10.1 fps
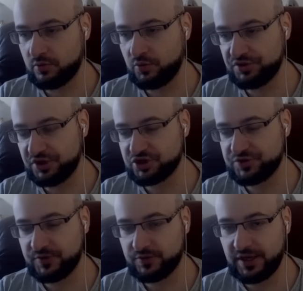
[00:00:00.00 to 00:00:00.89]
Nature's
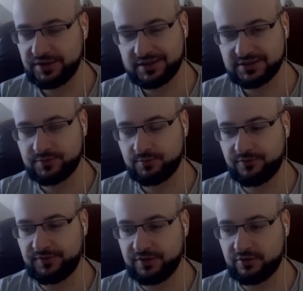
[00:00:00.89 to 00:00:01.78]
Fury, it counts for
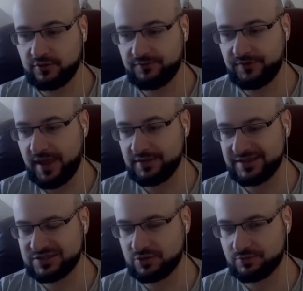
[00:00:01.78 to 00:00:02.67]
both an Earth and
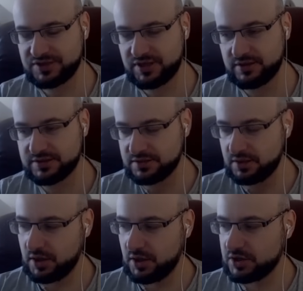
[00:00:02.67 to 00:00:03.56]
a Storm skills.
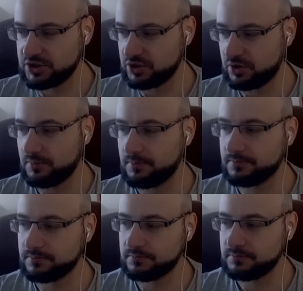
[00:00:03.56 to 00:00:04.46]
So
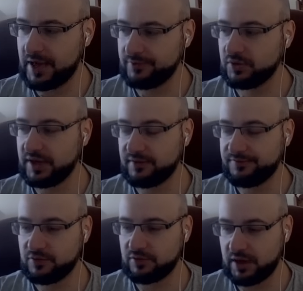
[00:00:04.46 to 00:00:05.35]
I have to kind of
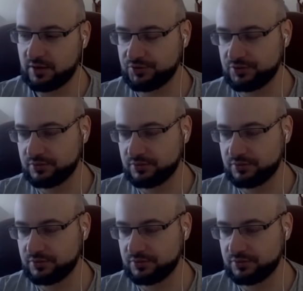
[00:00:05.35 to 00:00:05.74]
figure out